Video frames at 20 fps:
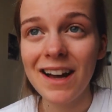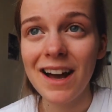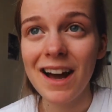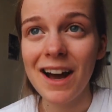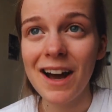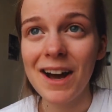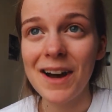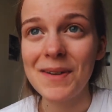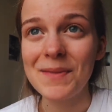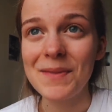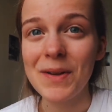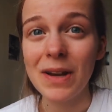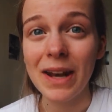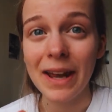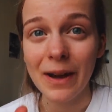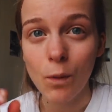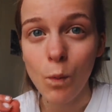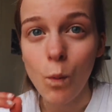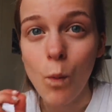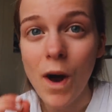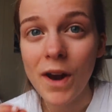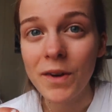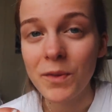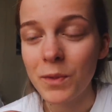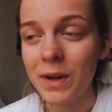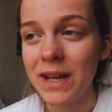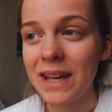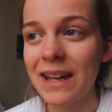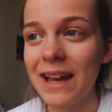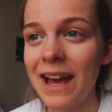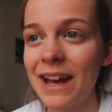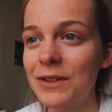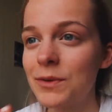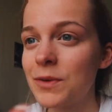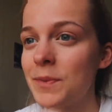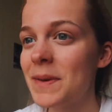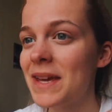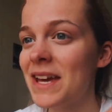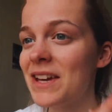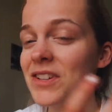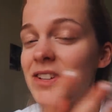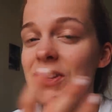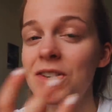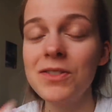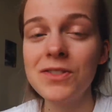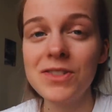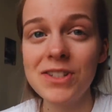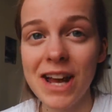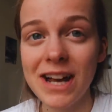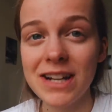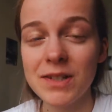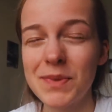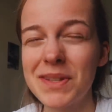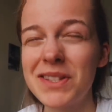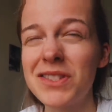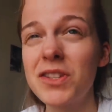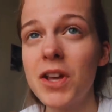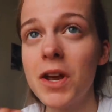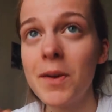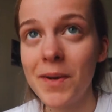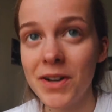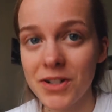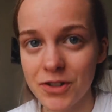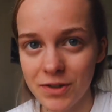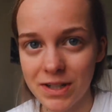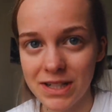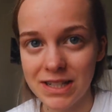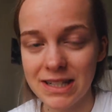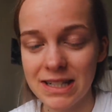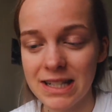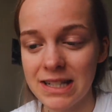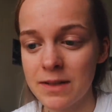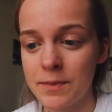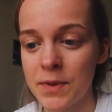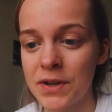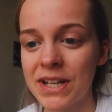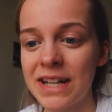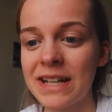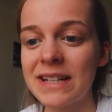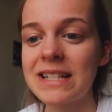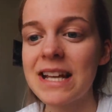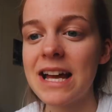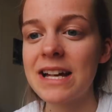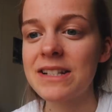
like 1 week, and it will be a huge text with so much criticism on it.